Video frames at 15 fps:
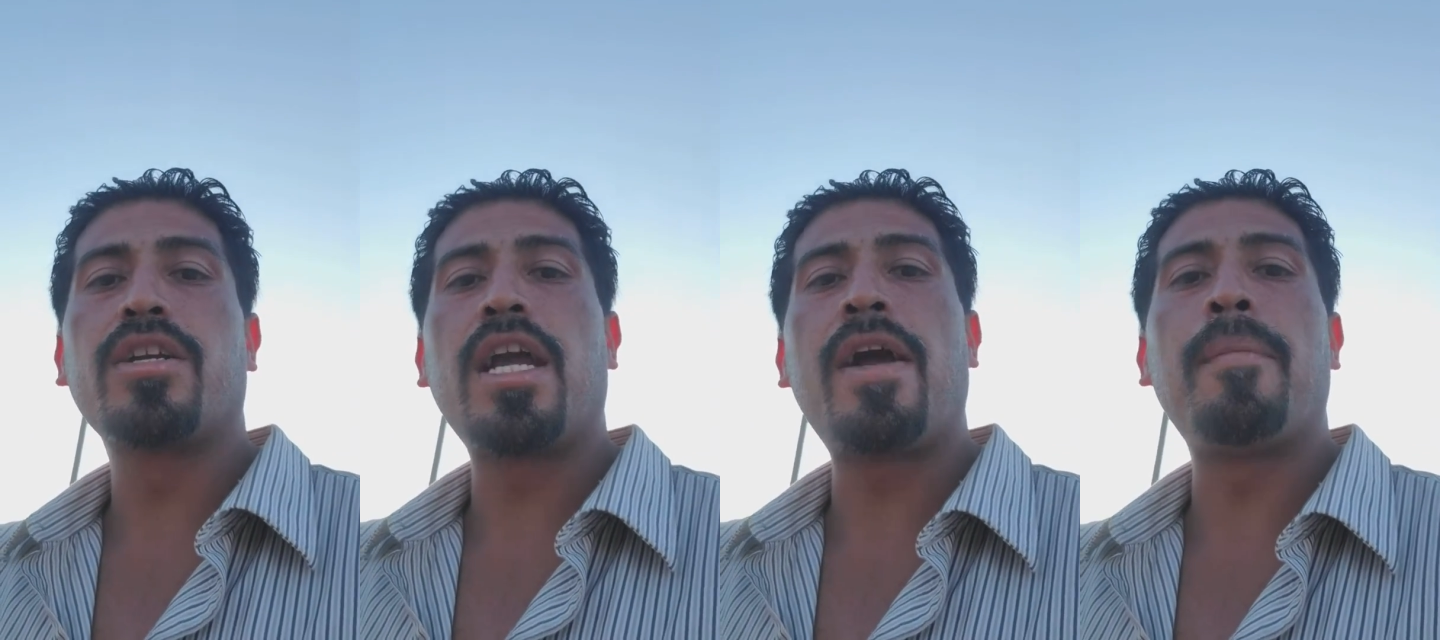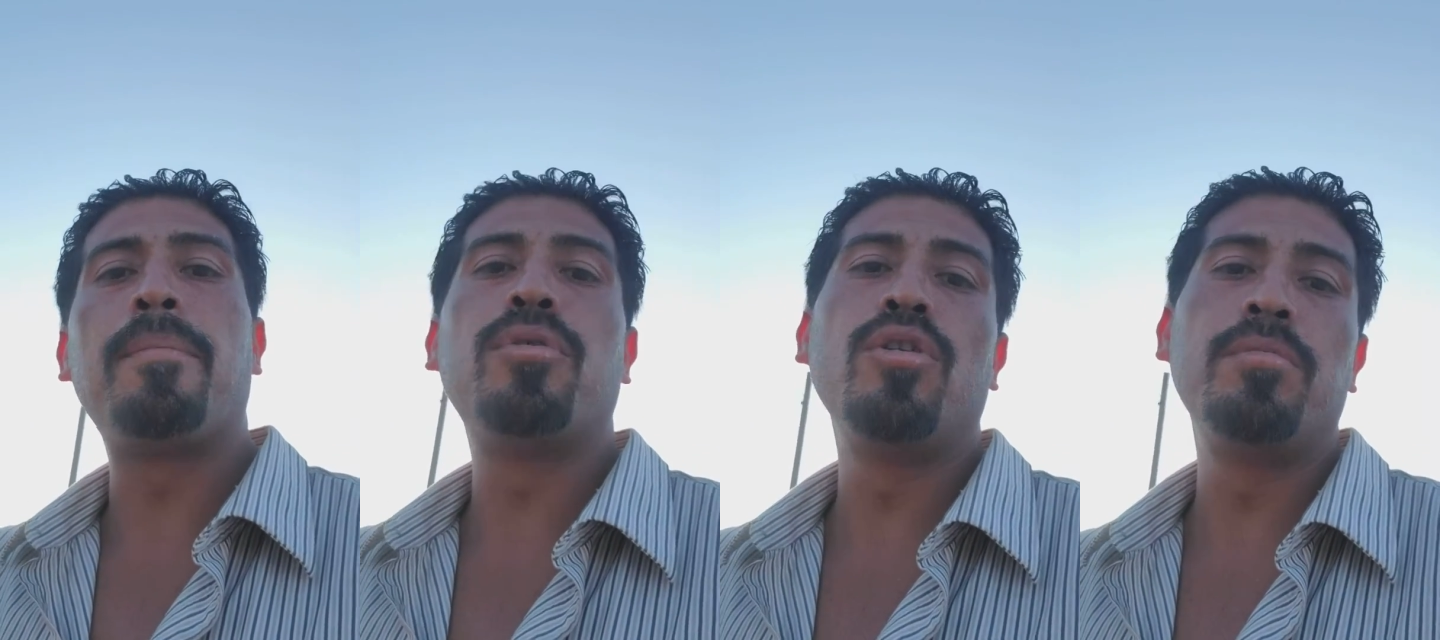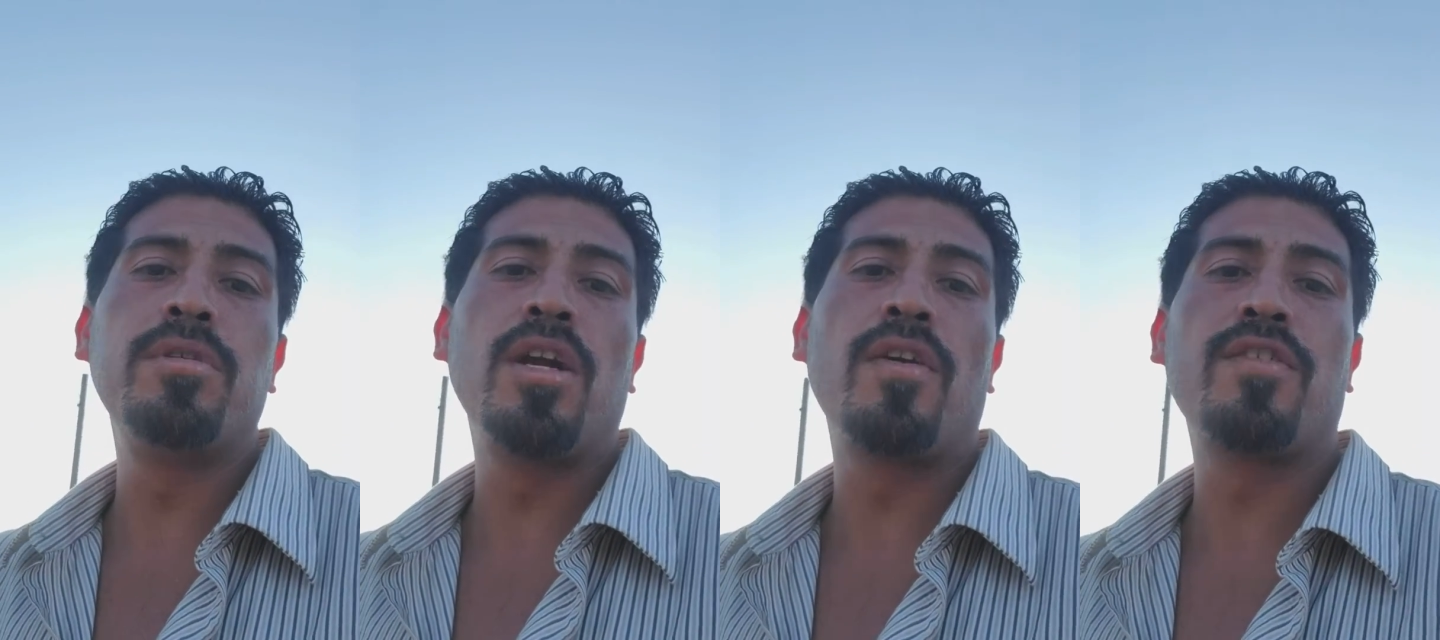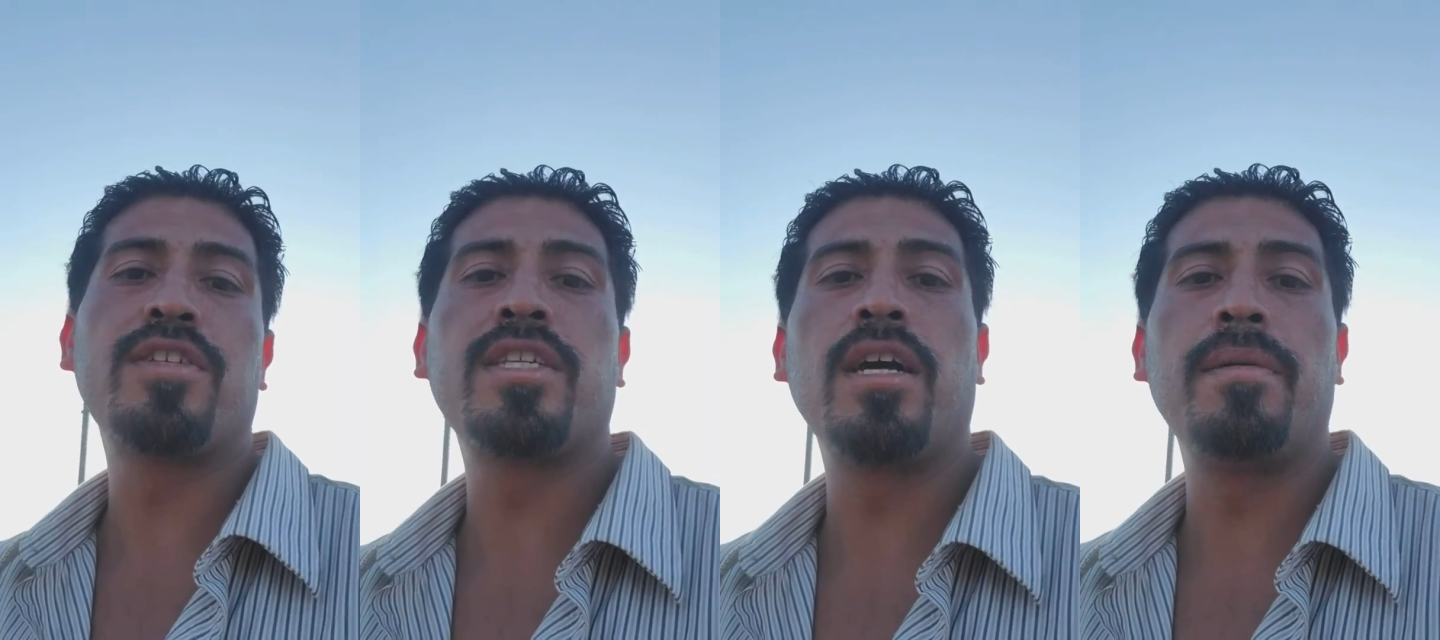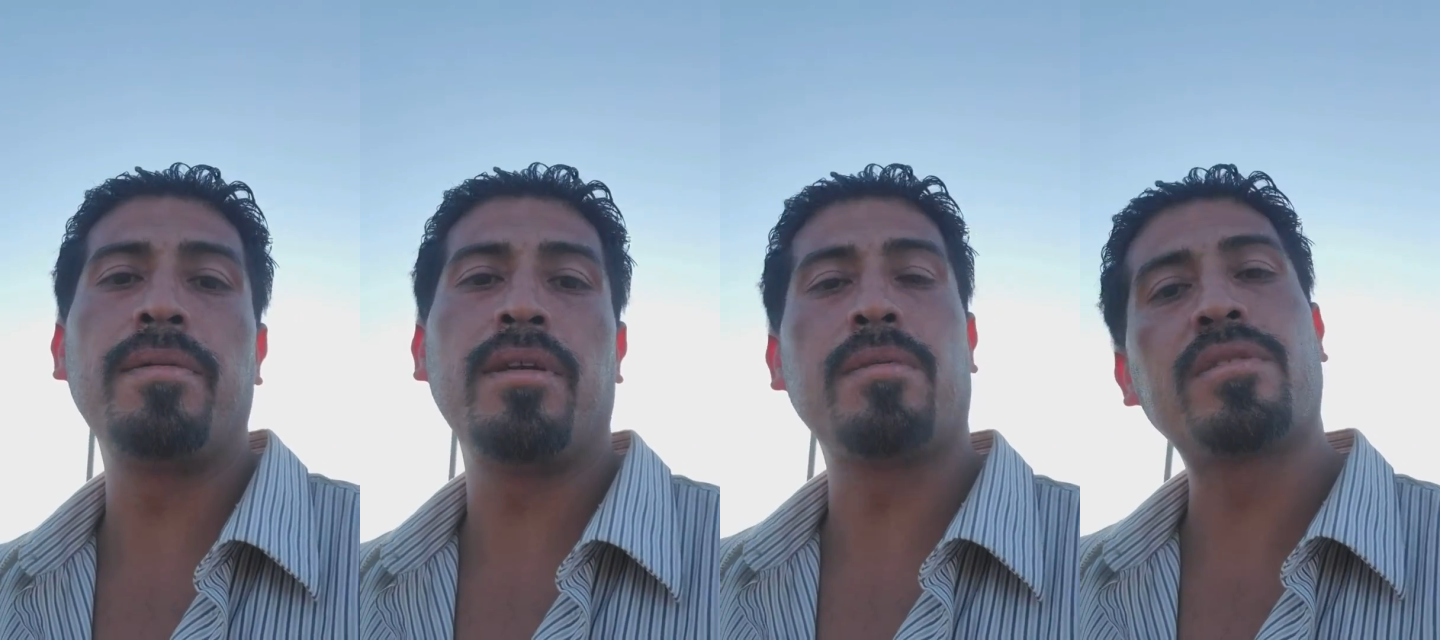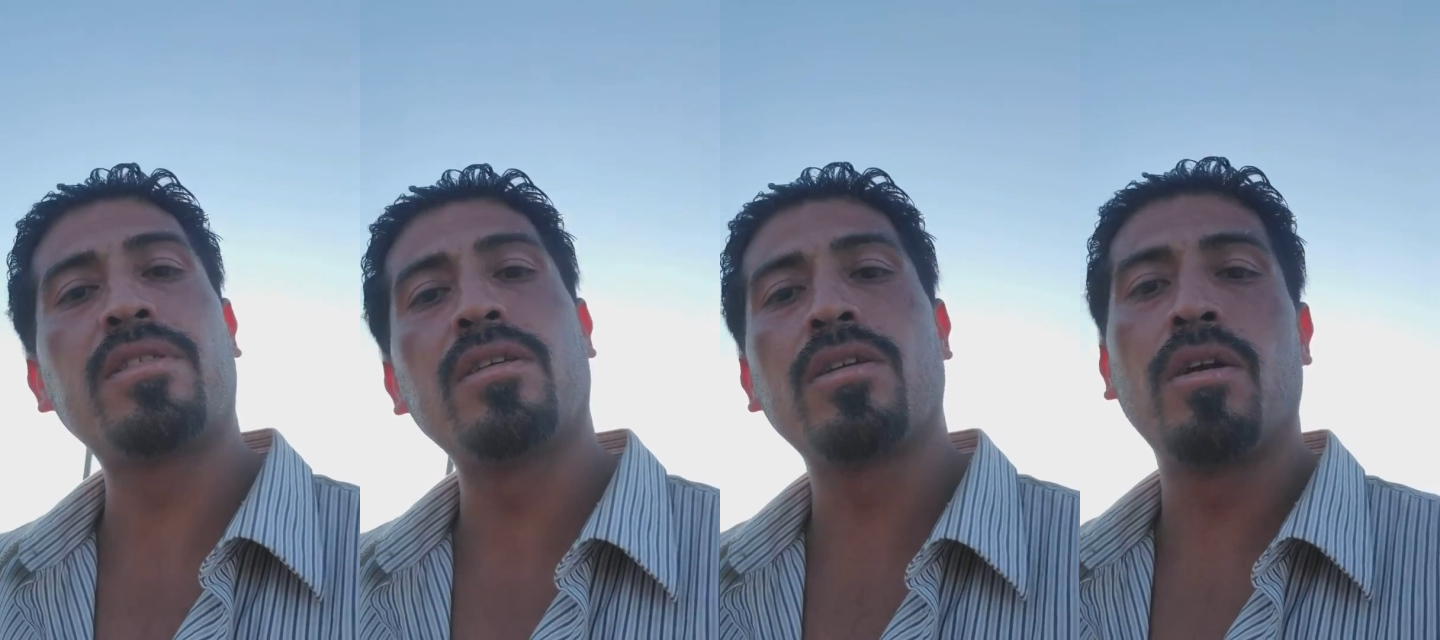having pulled me over, telling me I'm
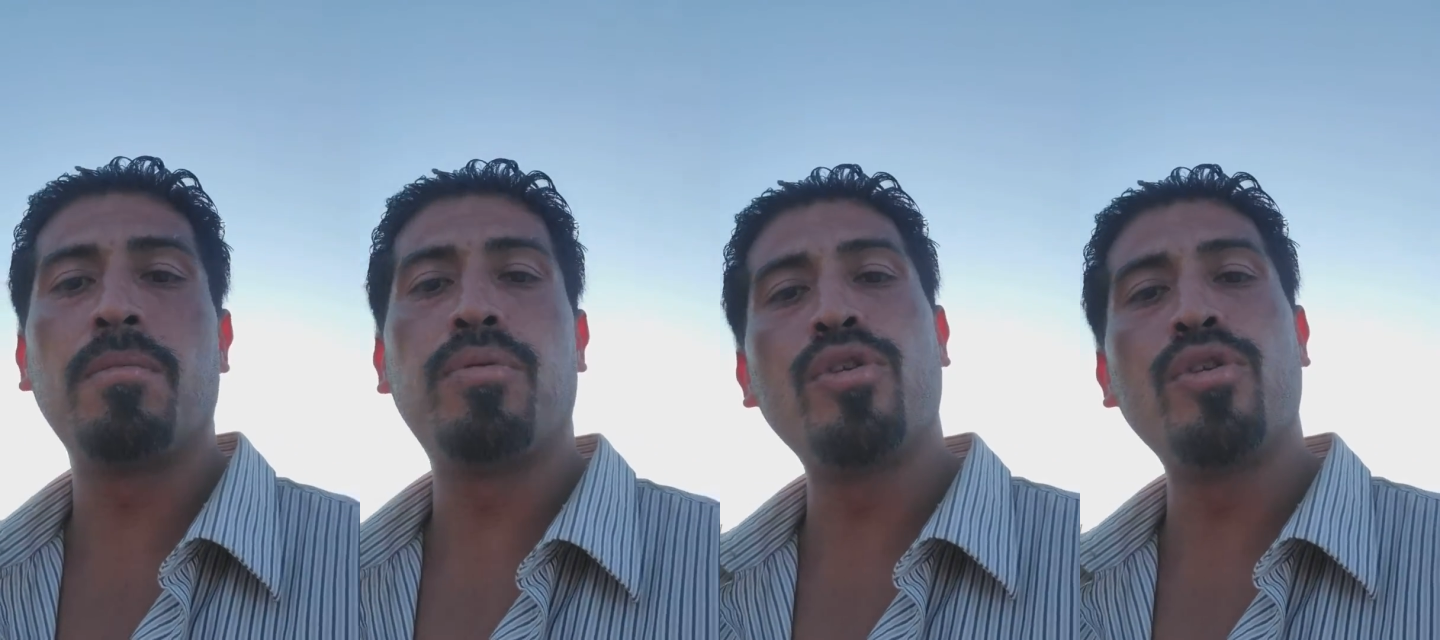still gonna